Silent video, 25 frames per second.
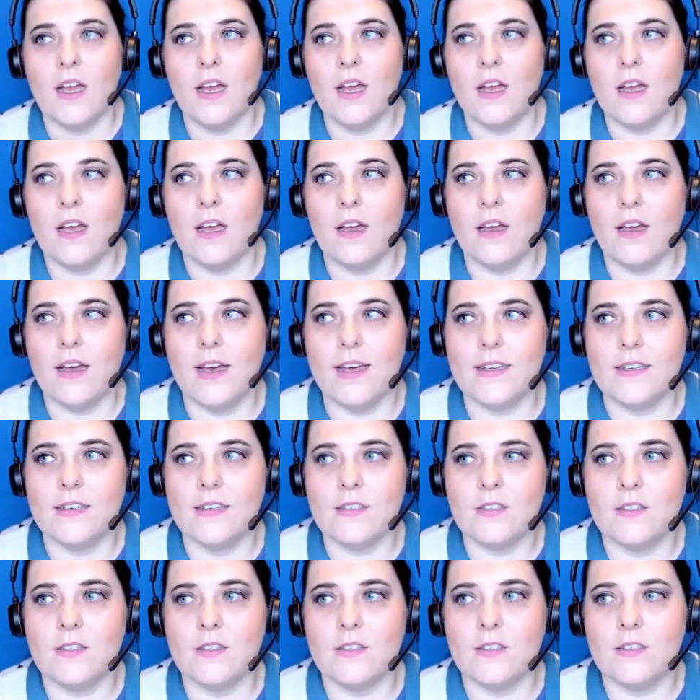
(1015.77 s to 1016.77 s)
Uh,
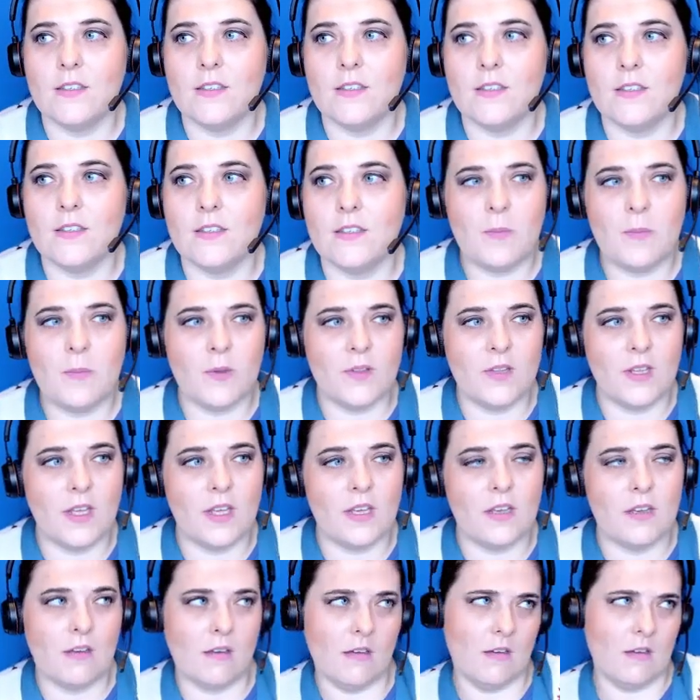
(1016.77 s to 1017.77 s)
and a lot of people
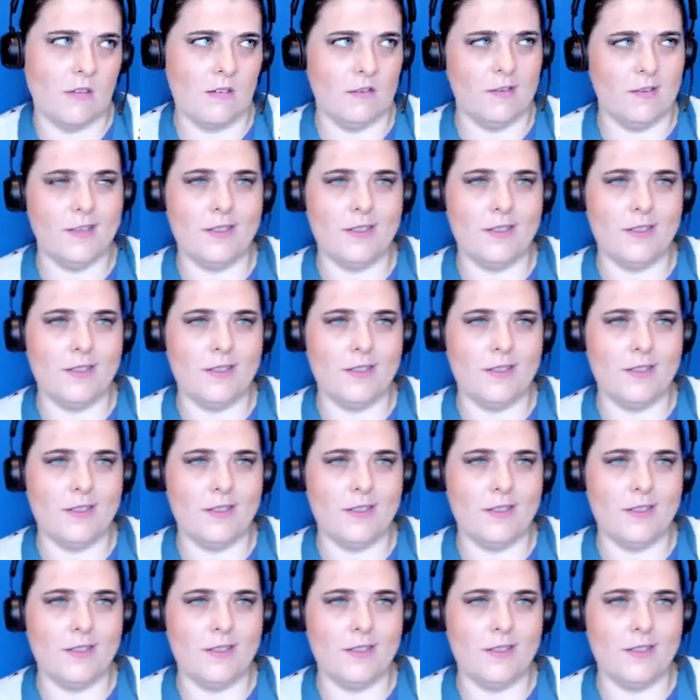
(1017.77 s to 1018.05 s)
think, oh,